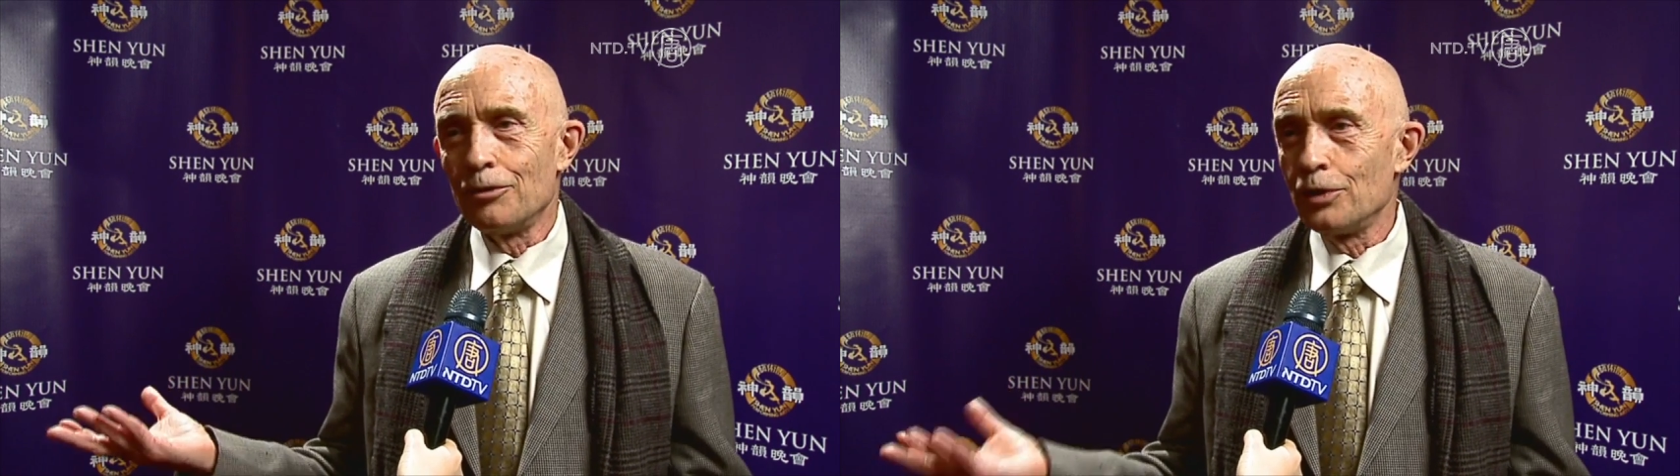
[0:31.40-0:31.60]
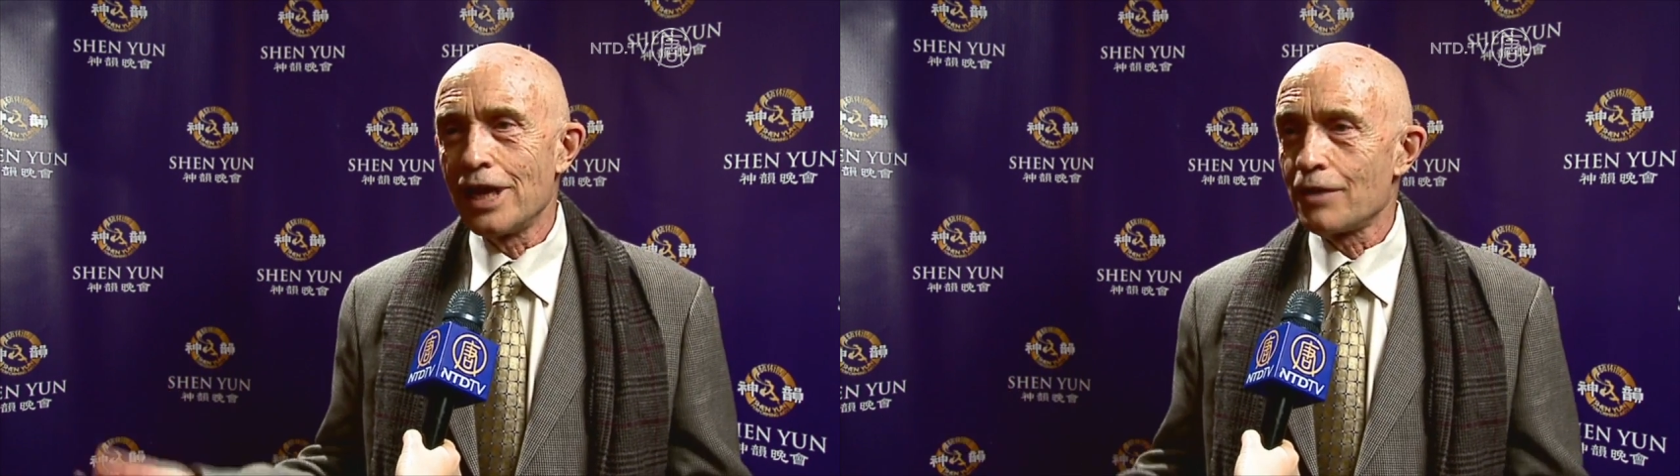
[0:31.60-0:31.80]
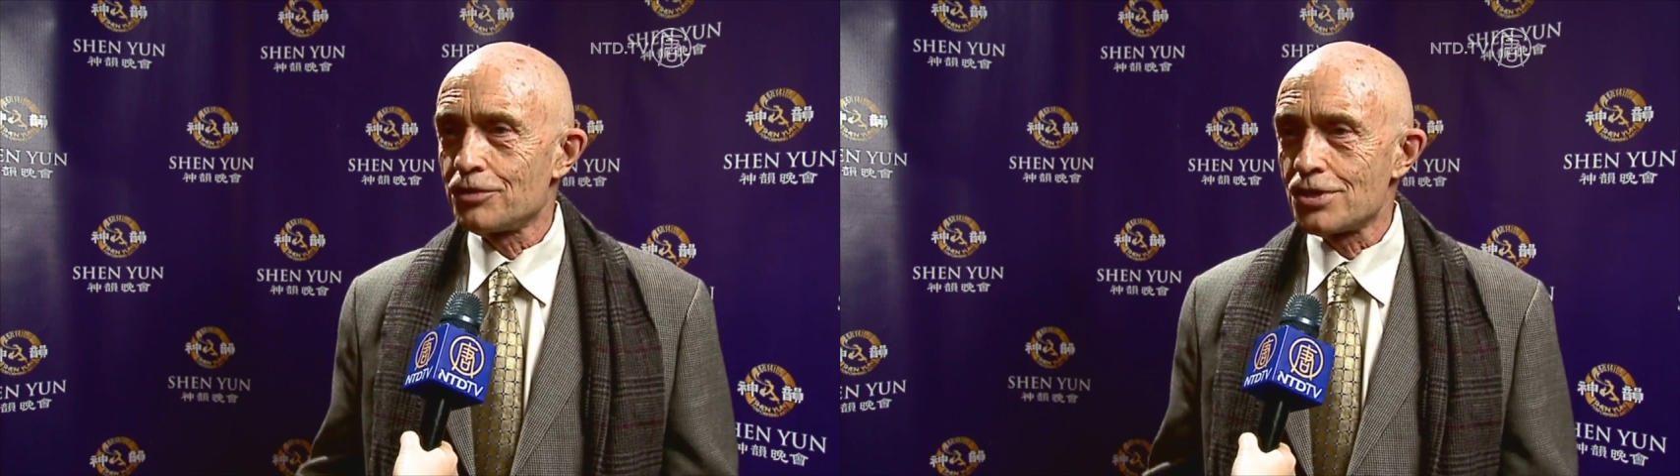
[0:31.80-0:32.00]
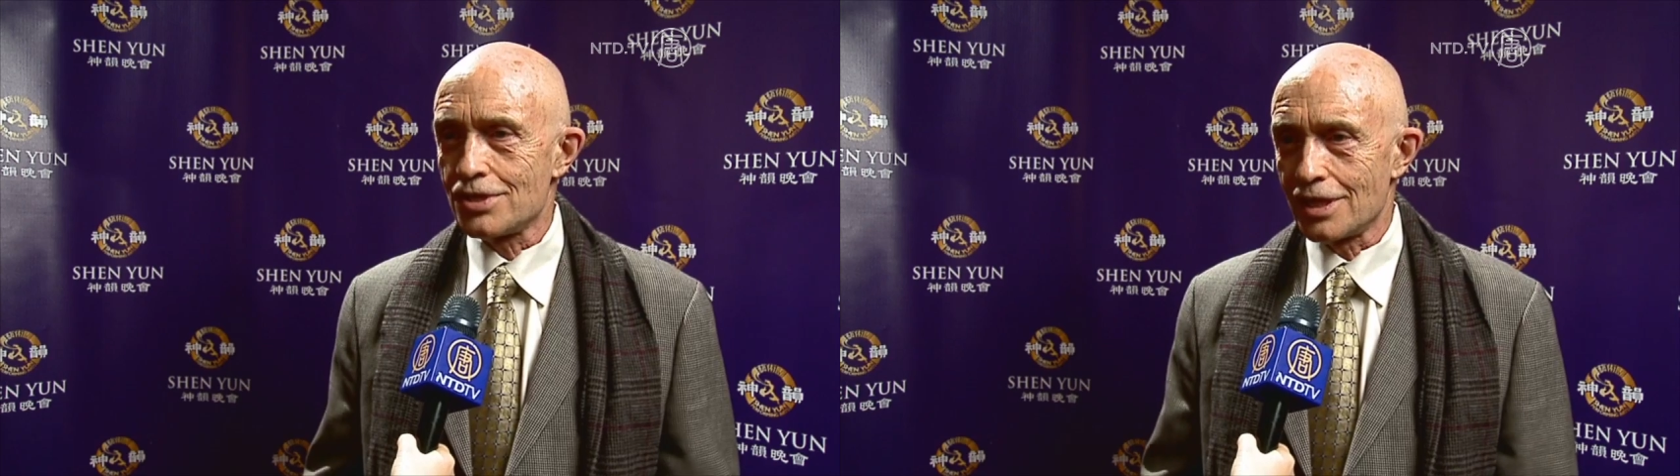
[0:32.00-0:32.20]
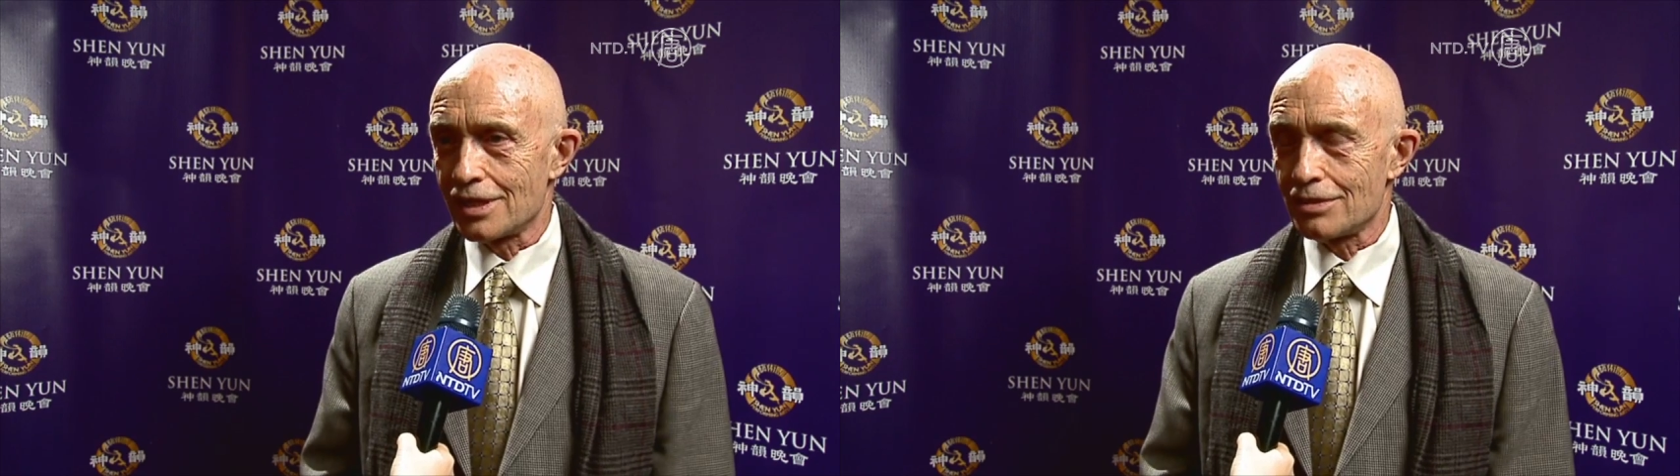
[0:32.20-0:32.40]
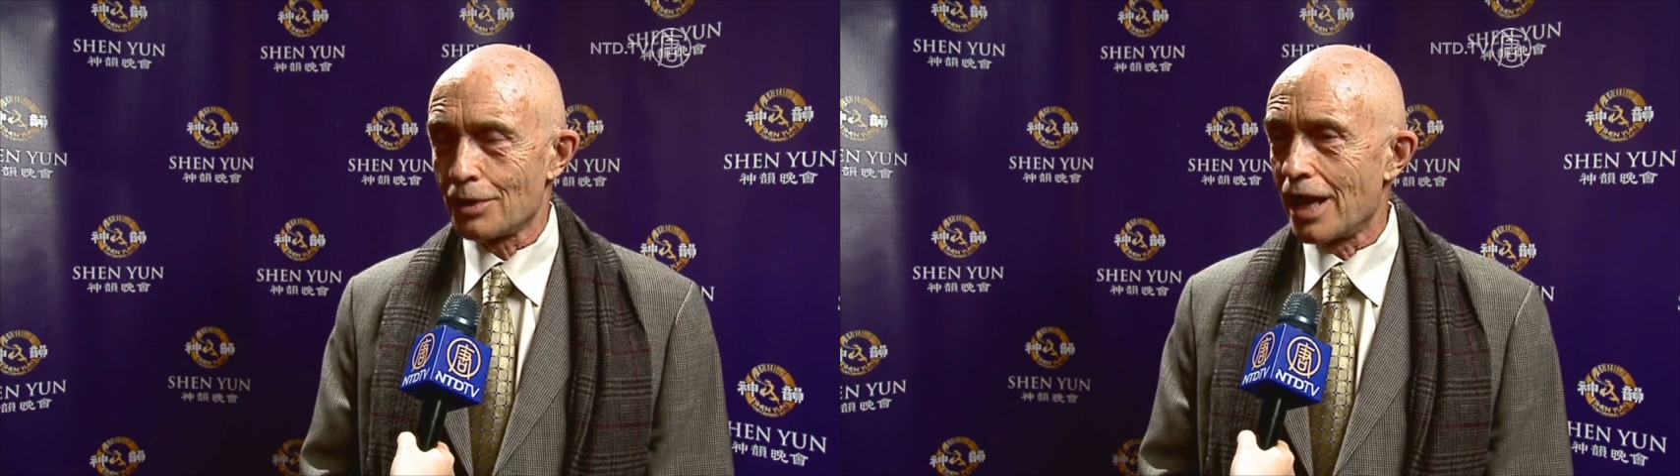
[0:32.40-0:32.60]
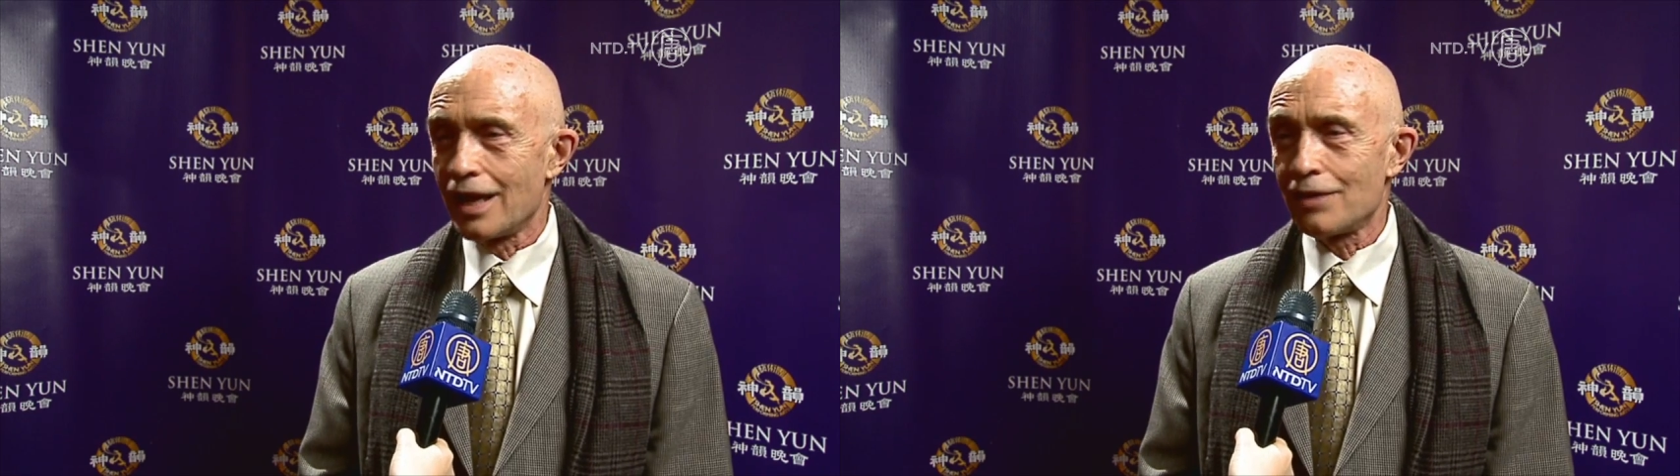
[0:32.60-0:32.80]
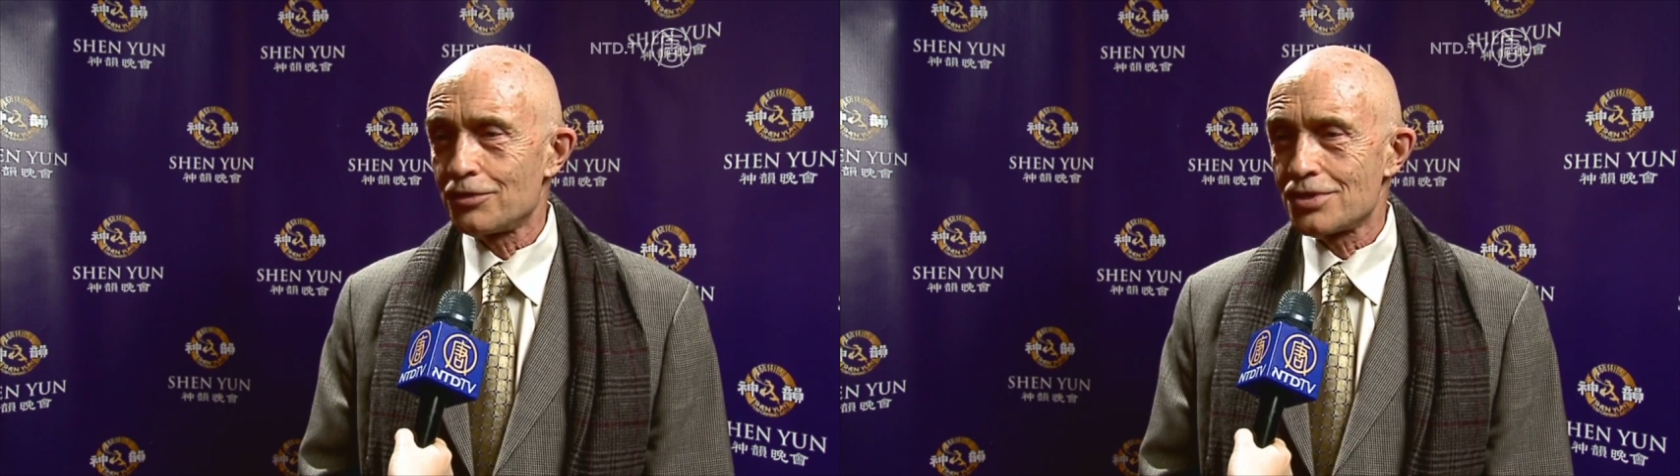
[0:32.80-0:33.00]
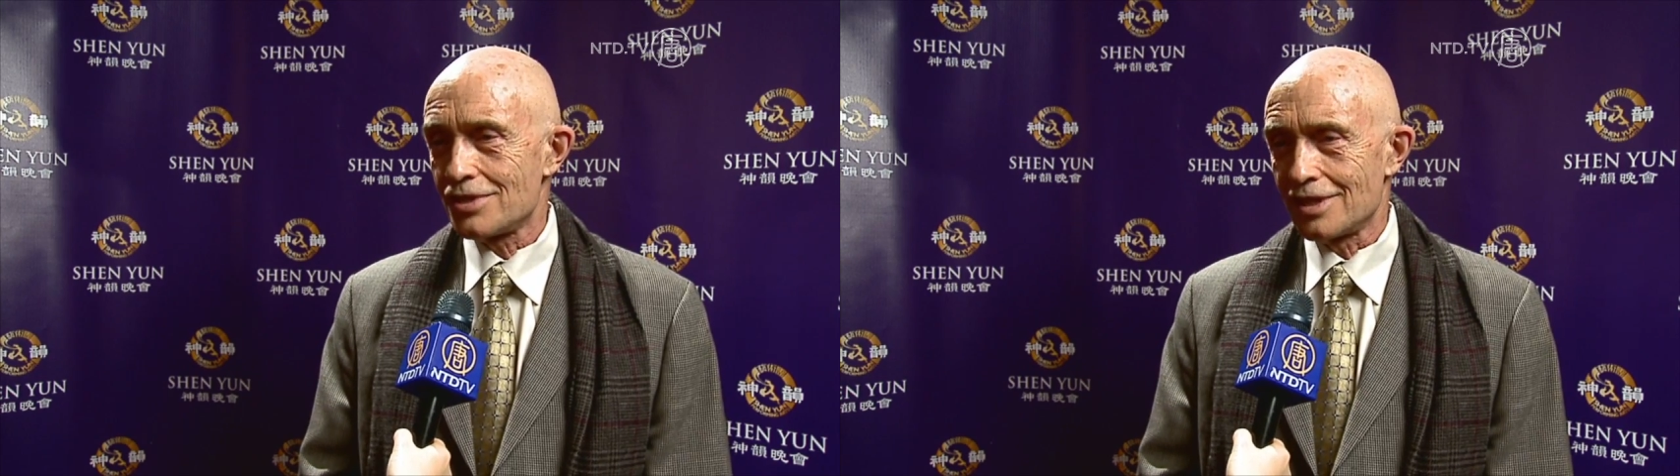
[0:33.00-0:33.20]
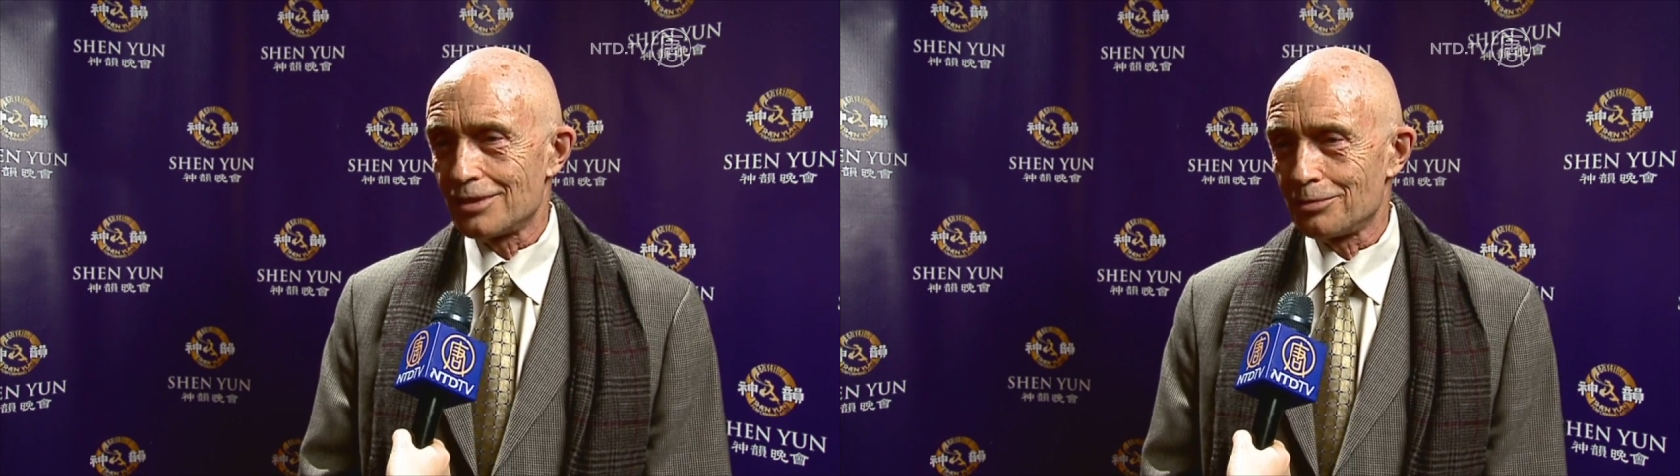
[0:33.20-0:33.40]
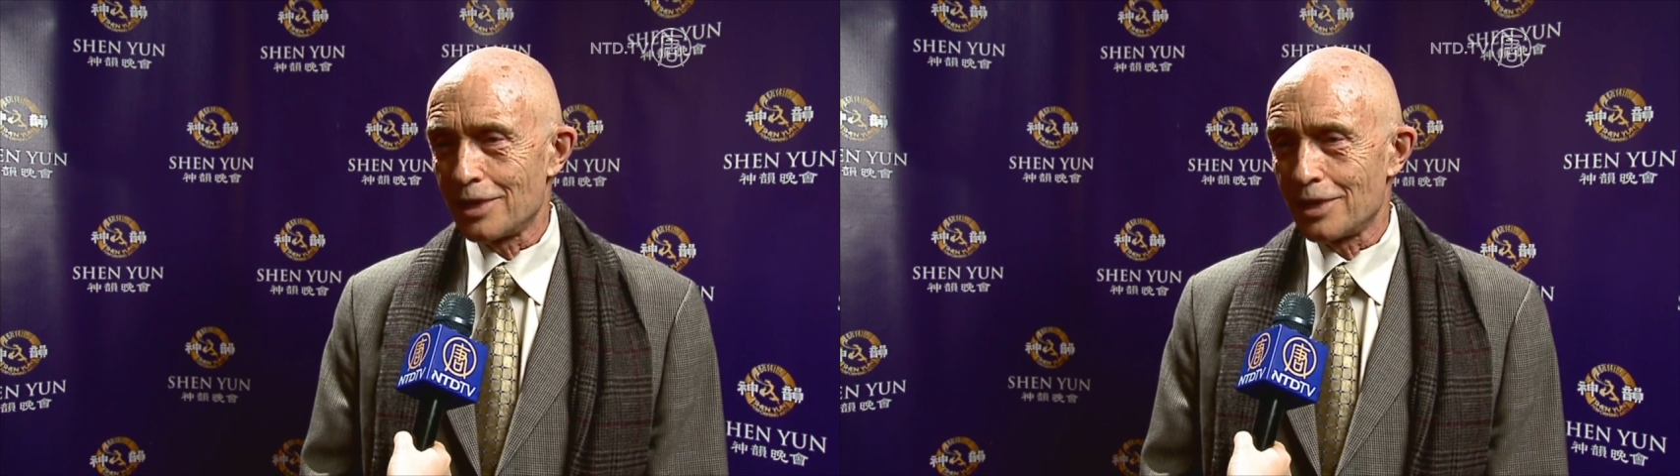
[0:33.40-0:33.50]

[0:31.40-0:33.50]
we have to see it. I have to see it.